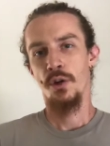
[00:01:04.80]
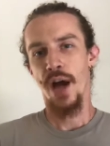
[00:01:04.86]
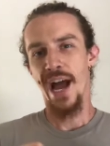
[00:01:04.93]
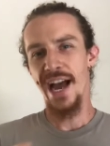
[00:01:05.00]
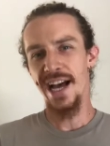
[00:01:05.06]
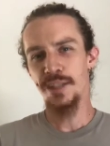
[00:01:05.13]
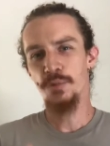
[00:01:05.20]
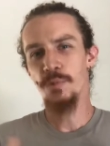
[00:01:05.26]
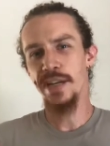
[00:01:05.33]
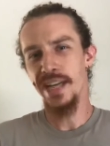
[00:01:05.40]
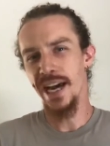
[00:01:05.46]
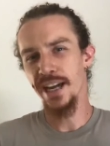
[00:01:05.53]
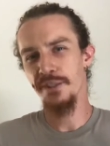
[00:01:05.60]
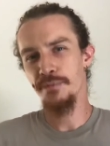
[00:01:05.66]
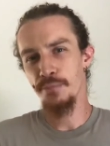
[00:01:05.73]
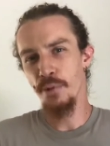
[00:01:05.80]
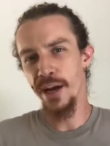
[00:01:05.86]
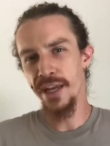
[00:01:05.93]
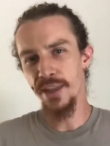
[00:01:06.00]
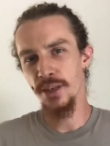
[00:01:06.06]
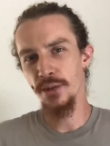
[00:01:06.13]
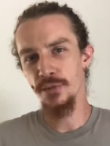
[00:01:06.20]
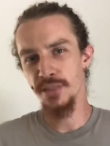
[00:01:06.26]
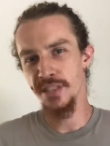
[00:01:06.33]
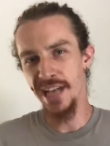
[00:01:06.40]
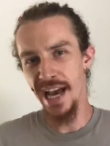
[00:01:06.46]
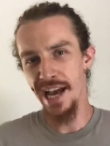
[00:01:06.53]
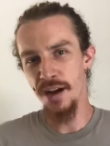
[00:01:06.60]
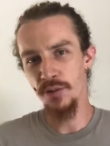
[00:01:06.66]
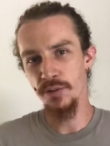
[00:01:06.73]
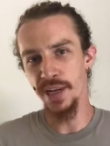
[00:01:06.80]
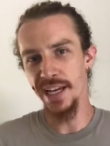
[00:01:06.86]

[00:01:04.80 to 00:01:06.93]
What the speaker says: as we kind of break those down,